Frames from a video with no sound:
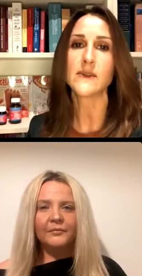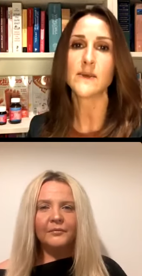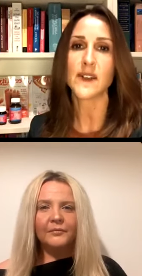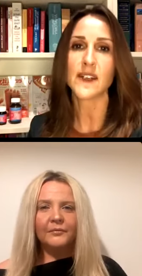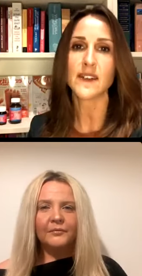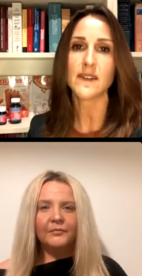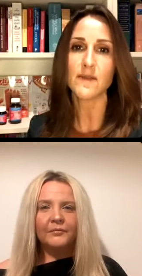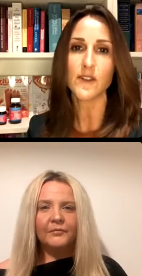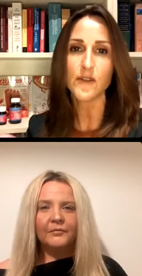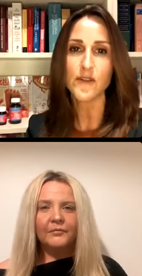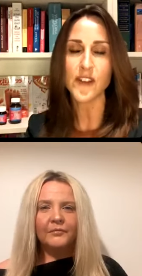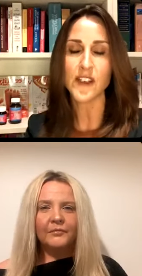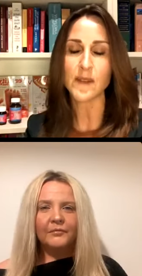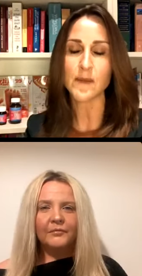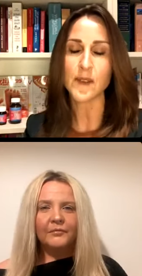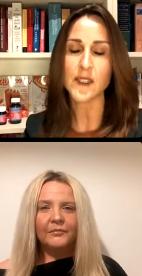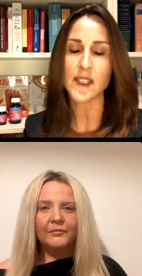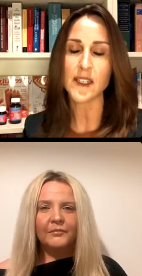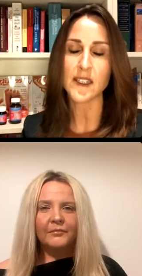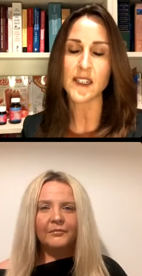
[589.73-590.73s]
Speaker 1: when I refer
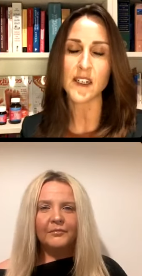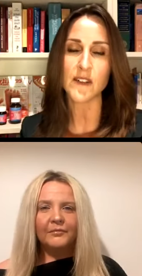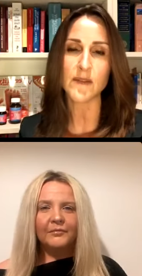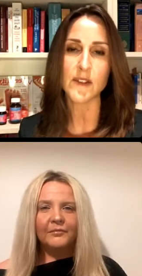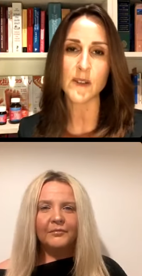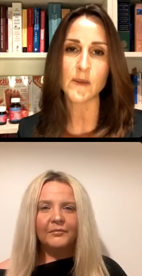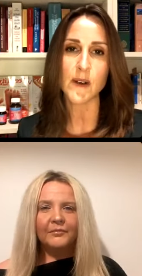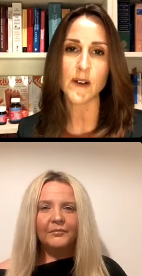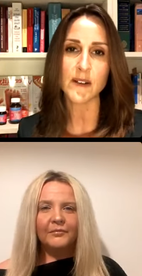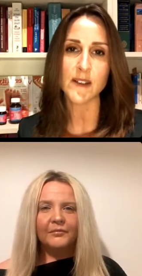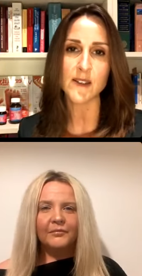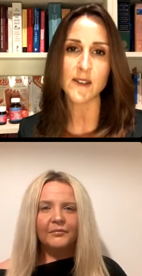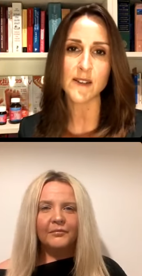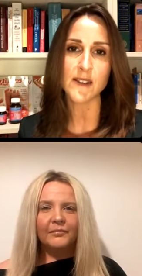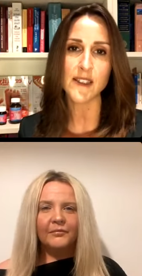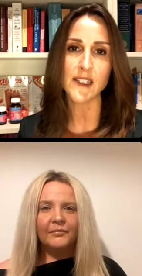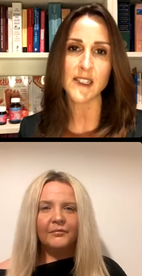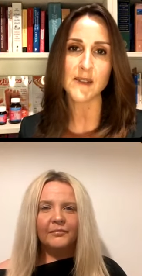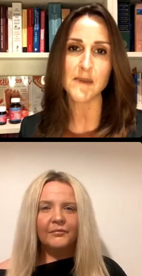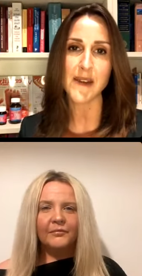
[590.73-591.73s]
them to yourself as well, it's
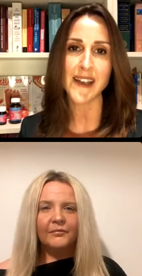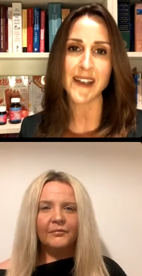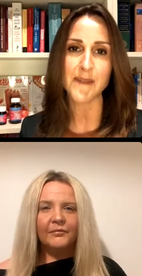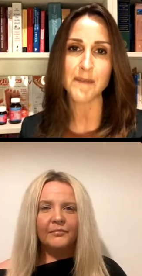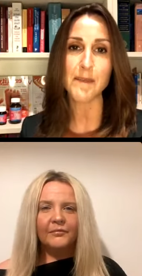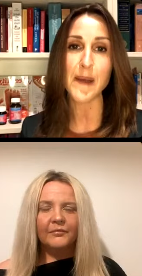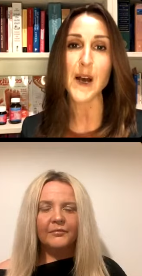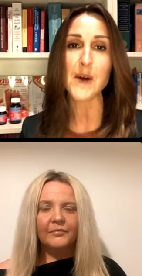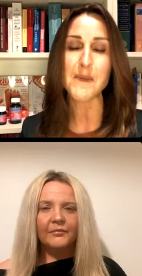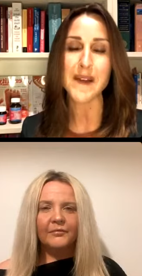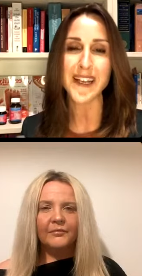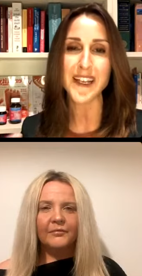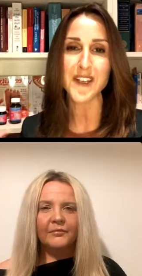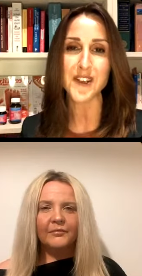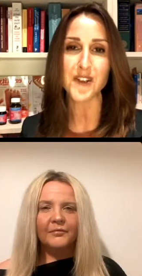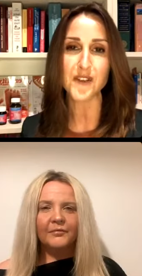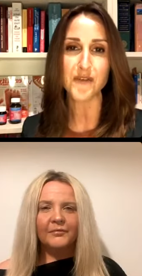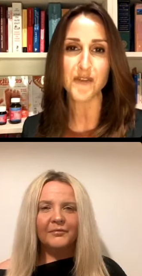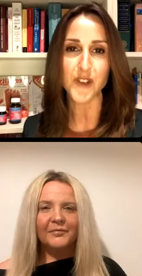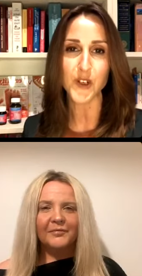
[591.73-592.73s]
not just about
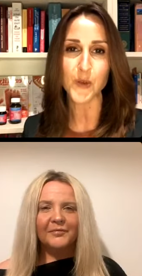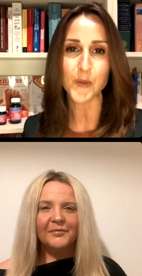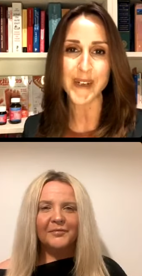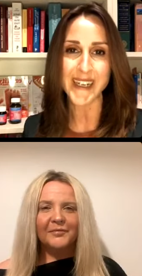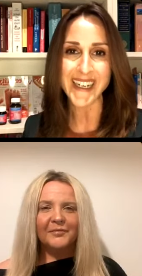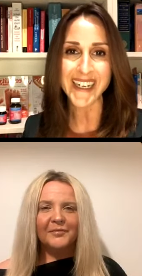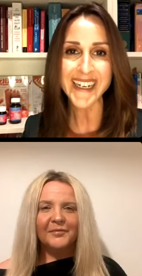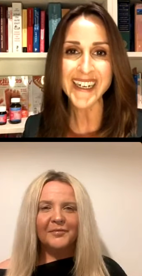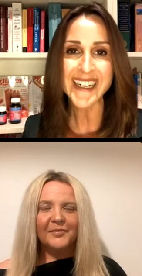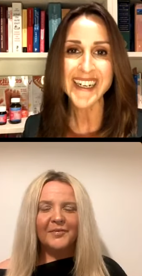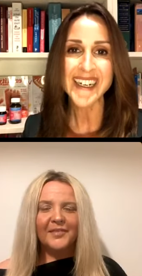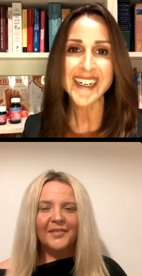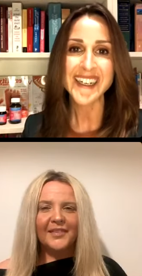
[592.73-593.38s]
making you feel better.